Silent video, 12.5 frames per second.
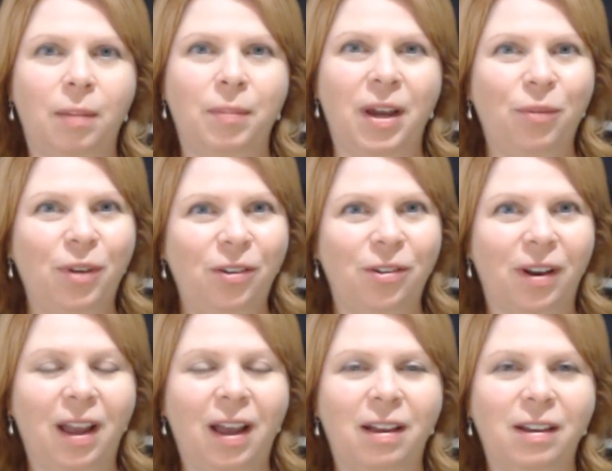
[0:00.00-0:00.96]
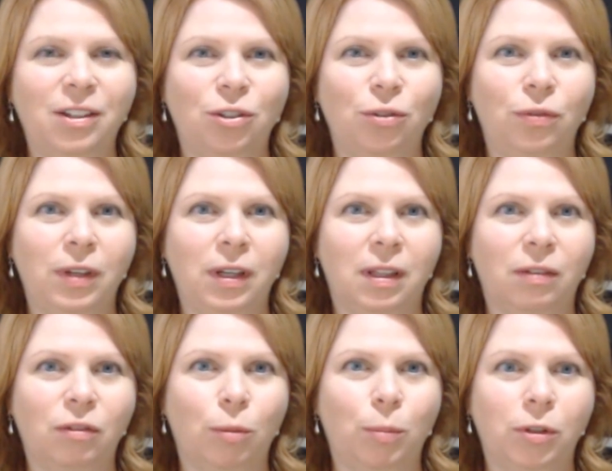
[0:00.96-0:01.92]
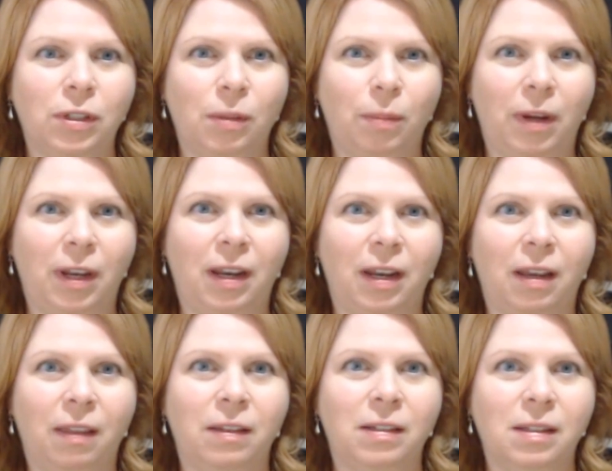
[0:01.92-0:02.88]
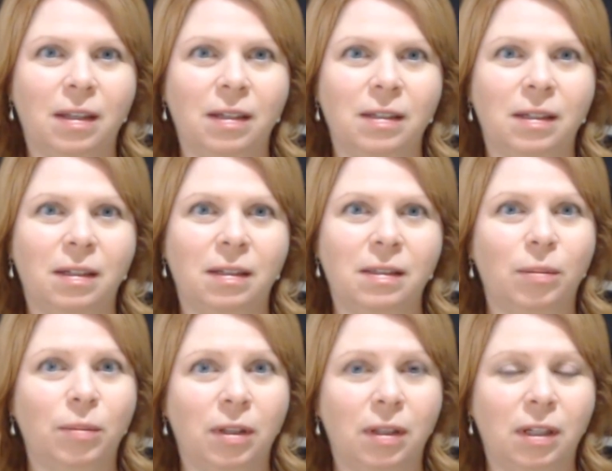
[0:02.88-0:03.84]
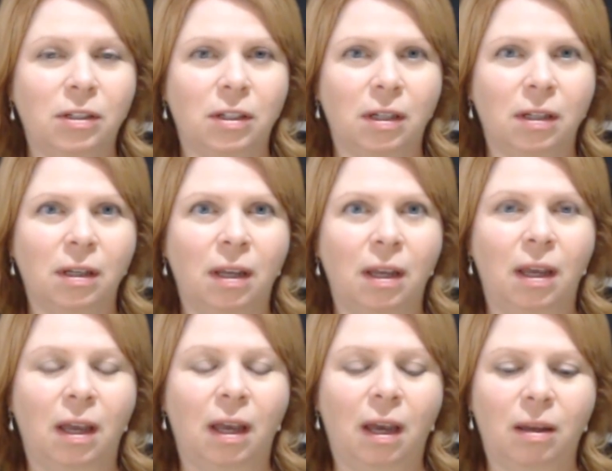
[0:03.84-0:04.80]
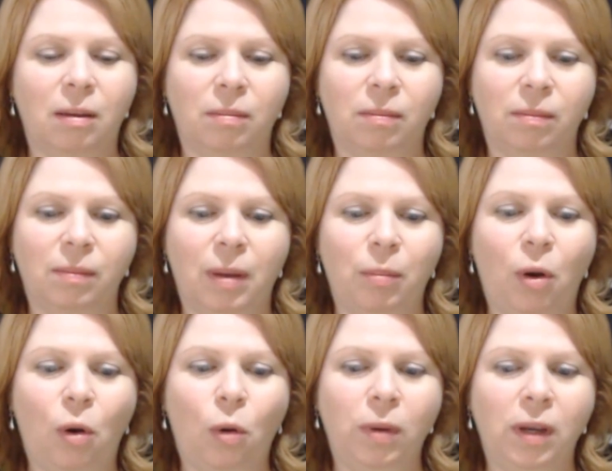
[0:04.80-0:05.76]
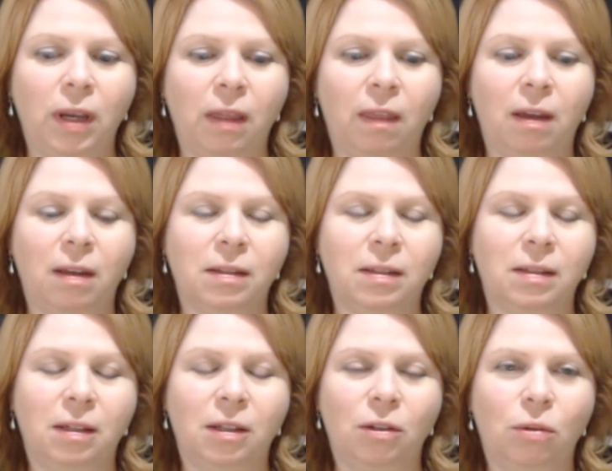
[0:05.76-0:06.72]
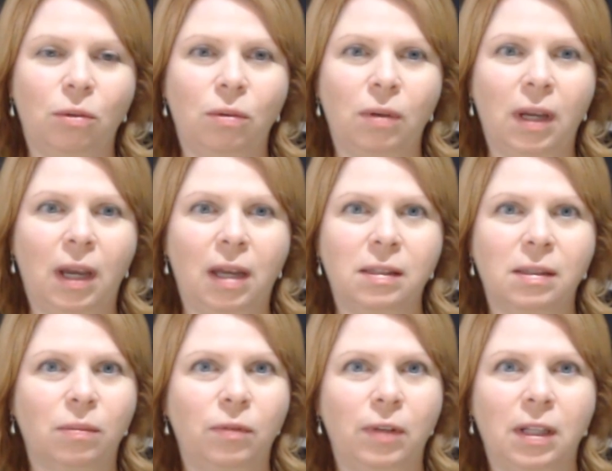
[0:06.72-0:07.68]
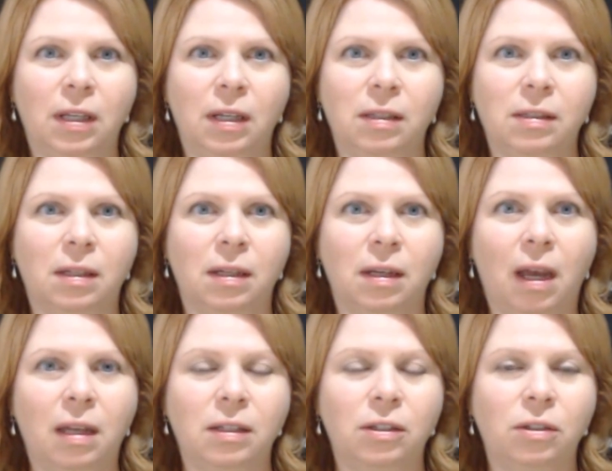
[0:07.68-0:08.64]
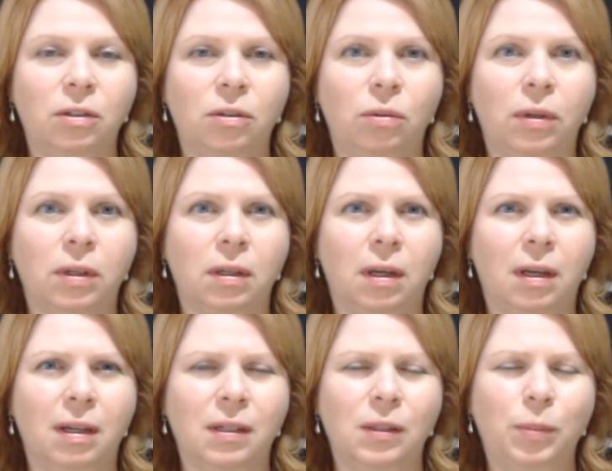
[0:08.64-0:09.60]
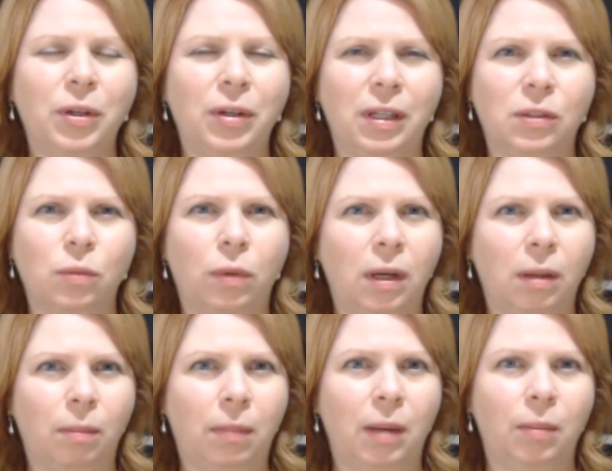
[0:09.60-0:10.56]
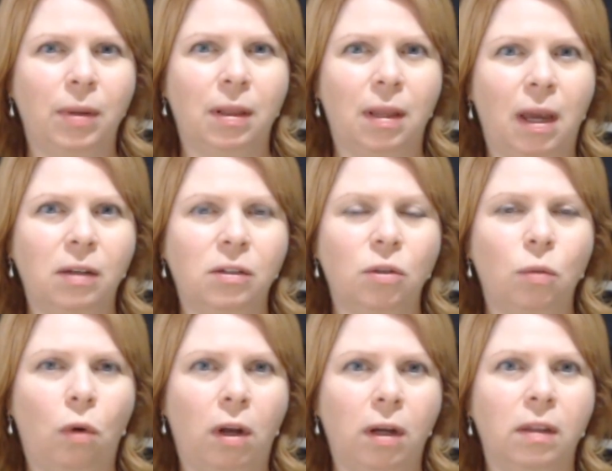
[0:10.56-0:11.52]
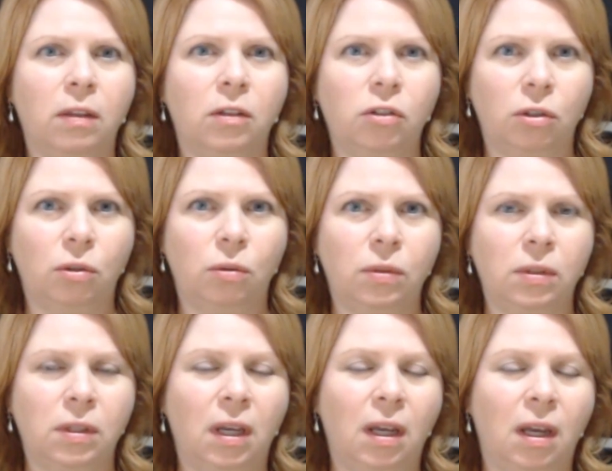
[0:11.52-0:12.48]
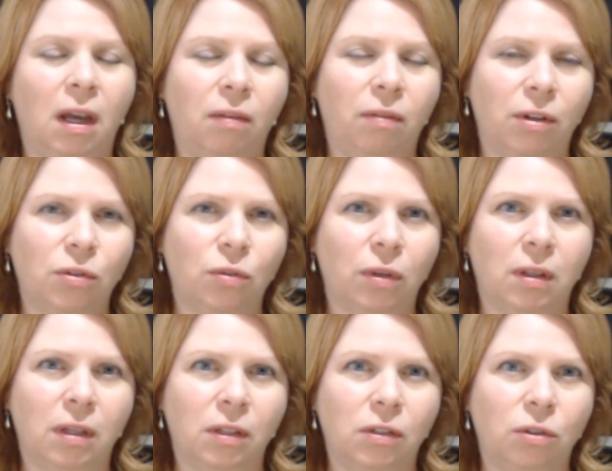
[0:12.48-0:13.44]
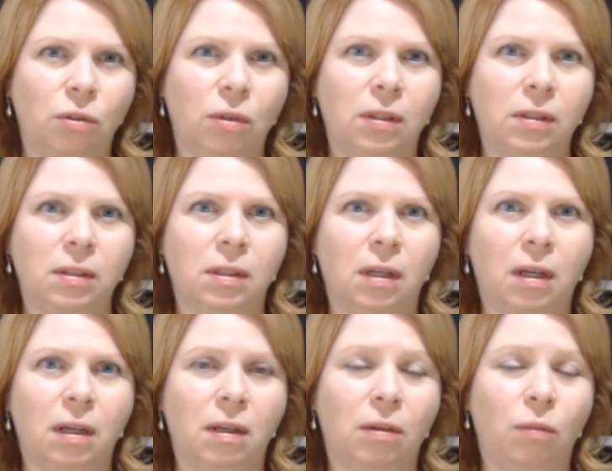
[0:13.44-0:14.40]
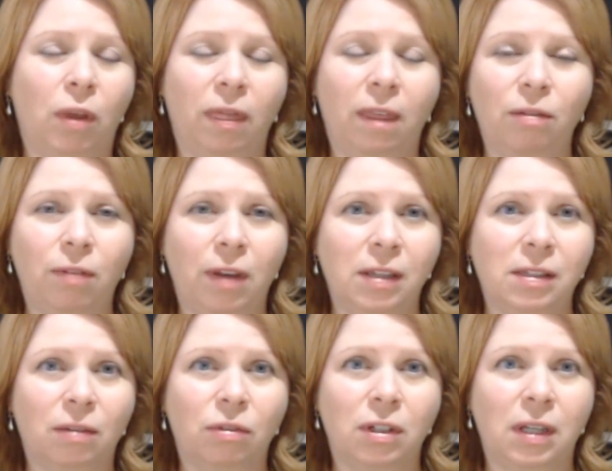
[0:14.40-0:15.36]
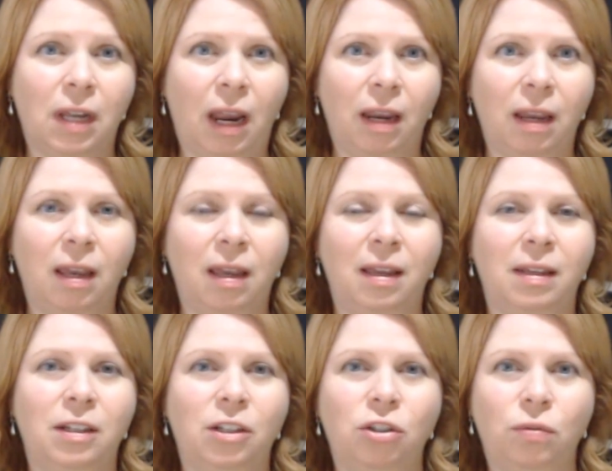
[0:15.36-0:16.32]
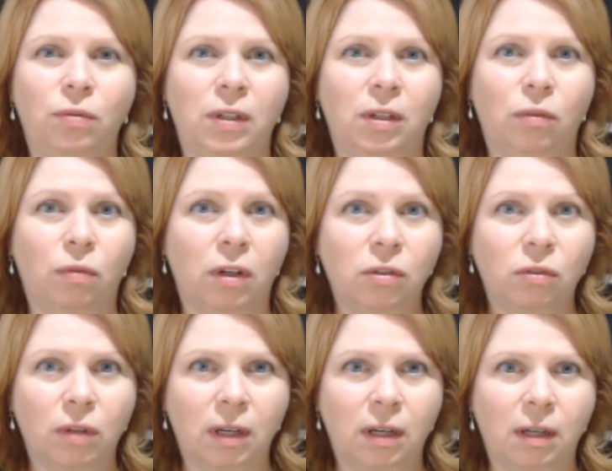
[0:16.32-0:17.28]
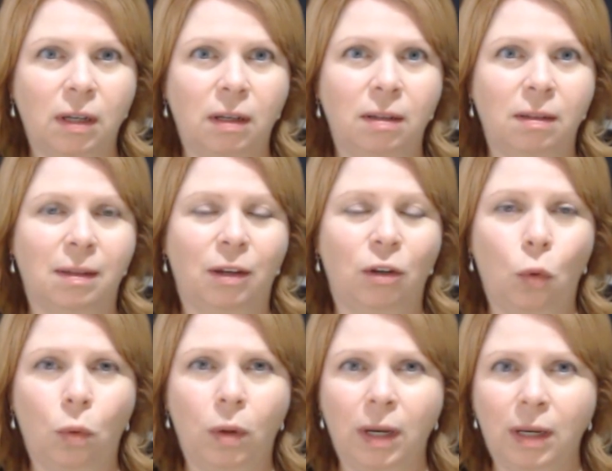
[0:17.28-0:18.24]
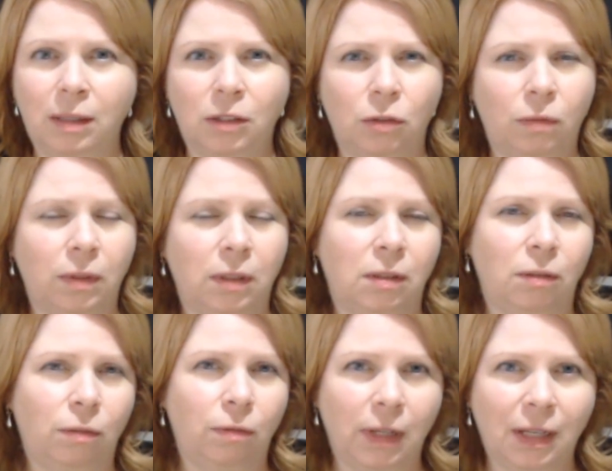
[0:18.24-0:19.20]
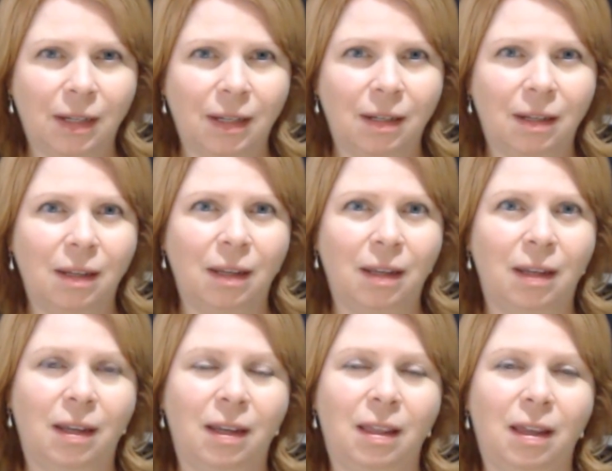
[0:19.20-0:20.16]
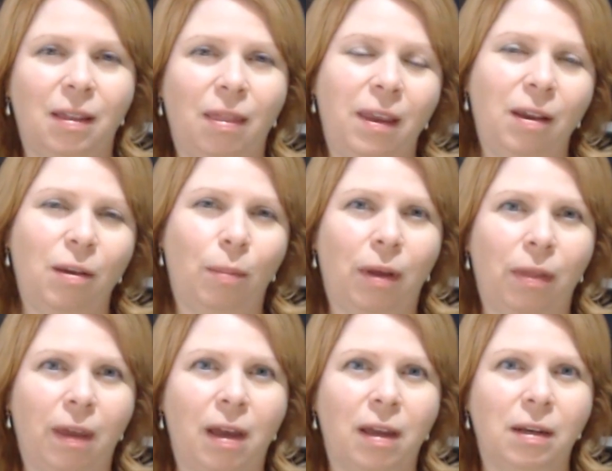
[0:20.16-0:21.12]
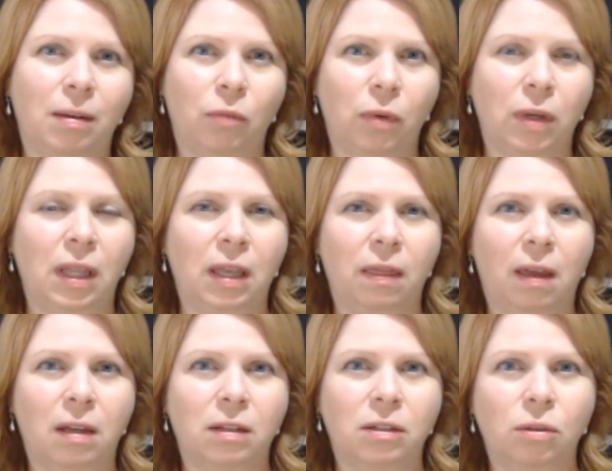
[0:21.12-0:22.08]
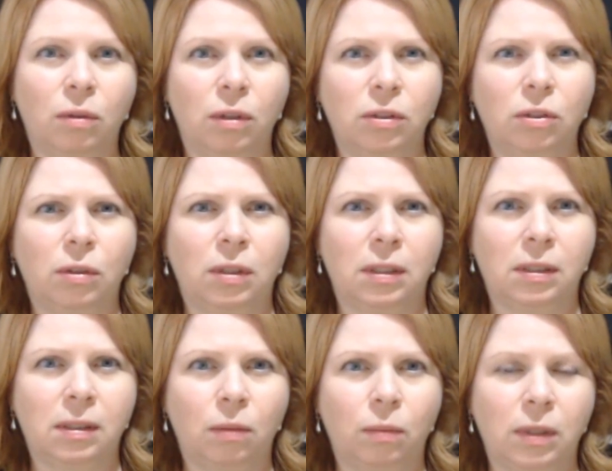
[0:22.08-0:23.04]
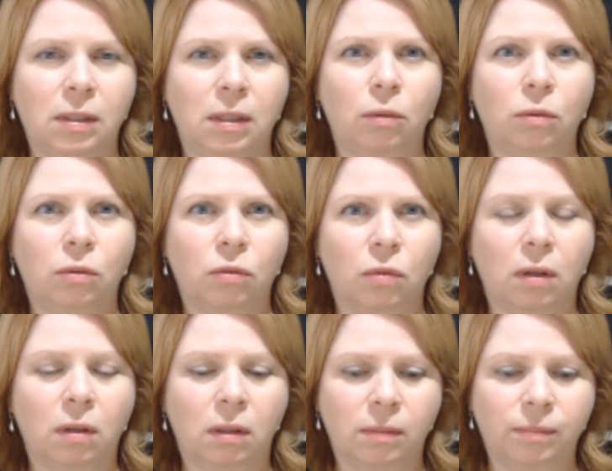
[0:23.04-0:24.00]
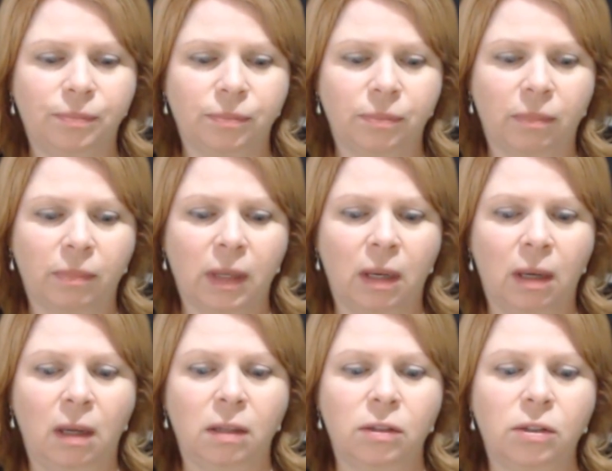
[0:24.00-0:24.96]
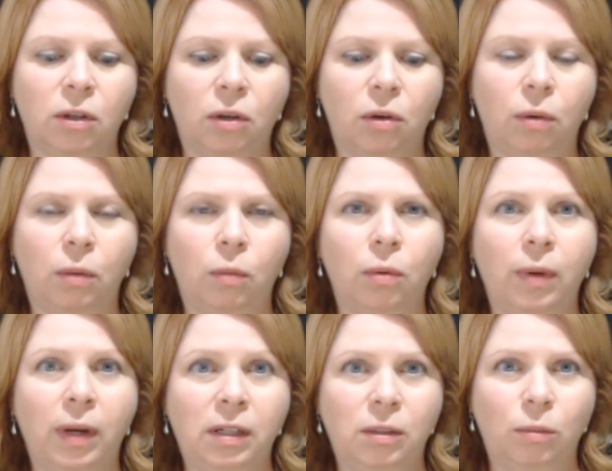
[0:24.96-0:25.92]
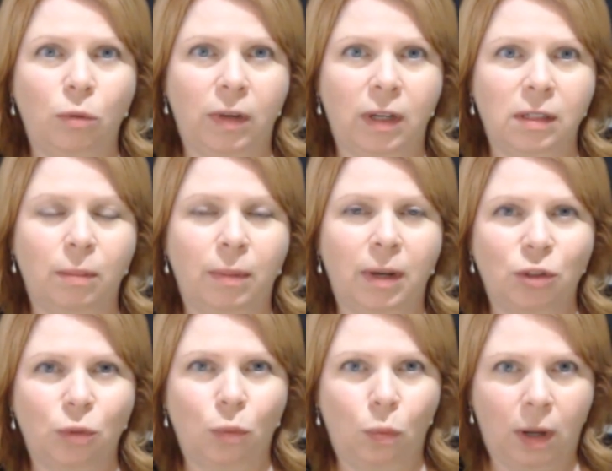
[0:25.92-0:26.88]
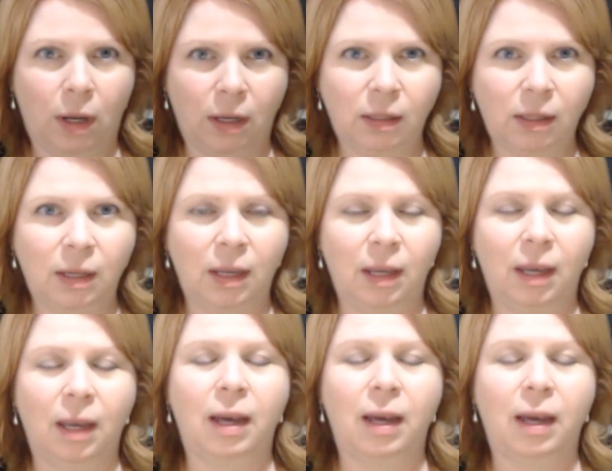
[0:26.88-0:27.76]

I'm wondering, how did you feel after participating in the dyslexia simulation? I'm hoping that you had some feelings and got to experience what it might be like to walk in the shoes of our struggling students and what they face every day. Did you feel frustrated, annoyed? Did you feel defeated? Think about that and relate that to our students that we see who struggle. So we're ready to move on to Module 1.